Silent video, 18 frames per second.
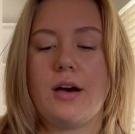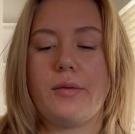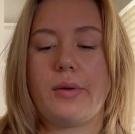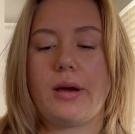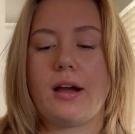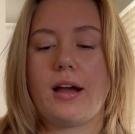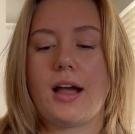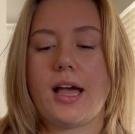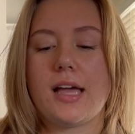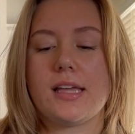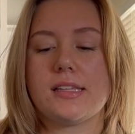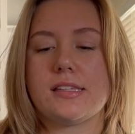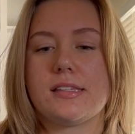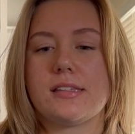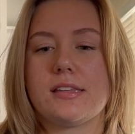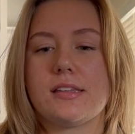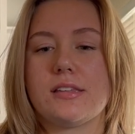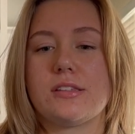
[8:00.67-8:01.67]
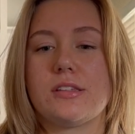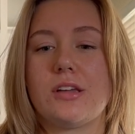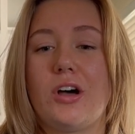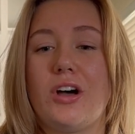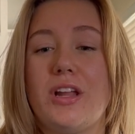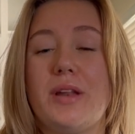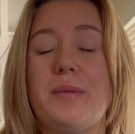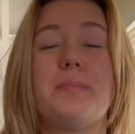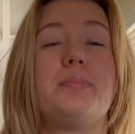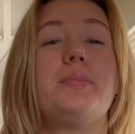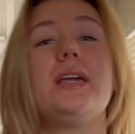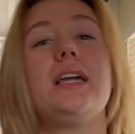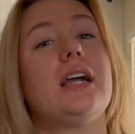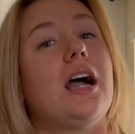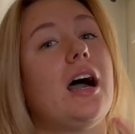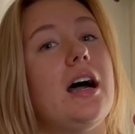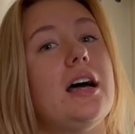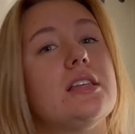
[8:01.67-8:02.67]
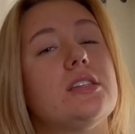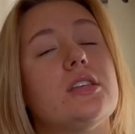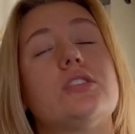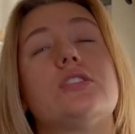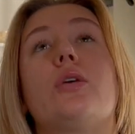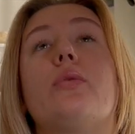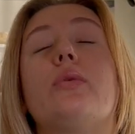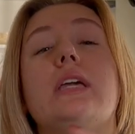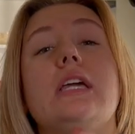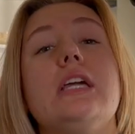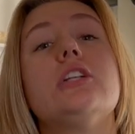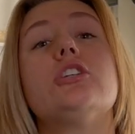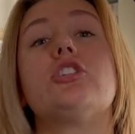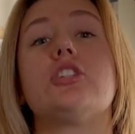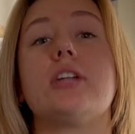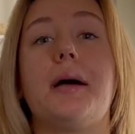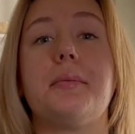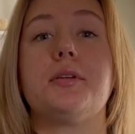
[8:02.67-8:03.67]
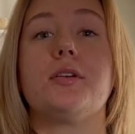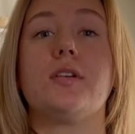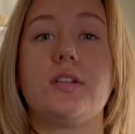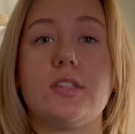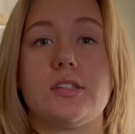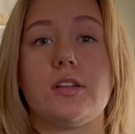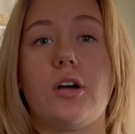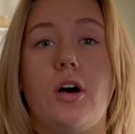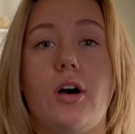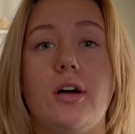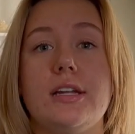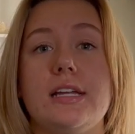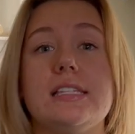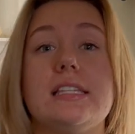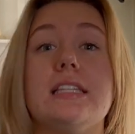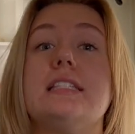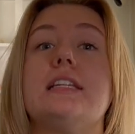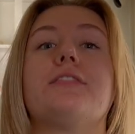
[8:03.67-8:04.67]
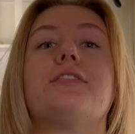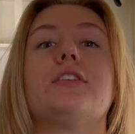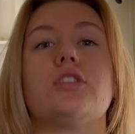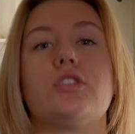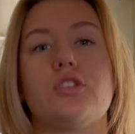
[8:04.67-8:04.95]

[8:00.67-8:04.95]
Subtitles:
Whereas Zahn, so each chapter in Zahn is a different